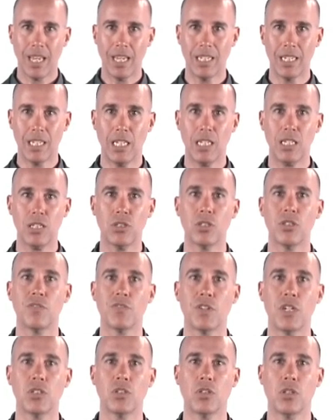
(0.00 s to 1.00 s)
and each
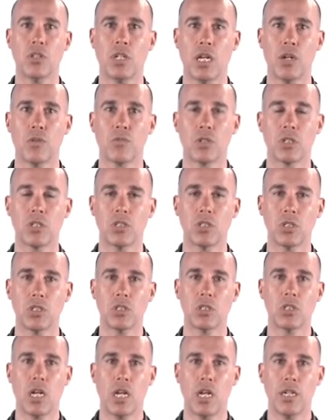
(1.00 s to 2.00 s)
device on the network is
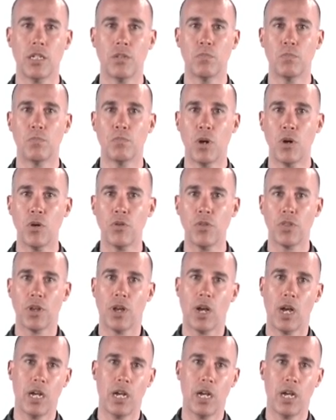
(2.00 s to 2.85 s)
assigned both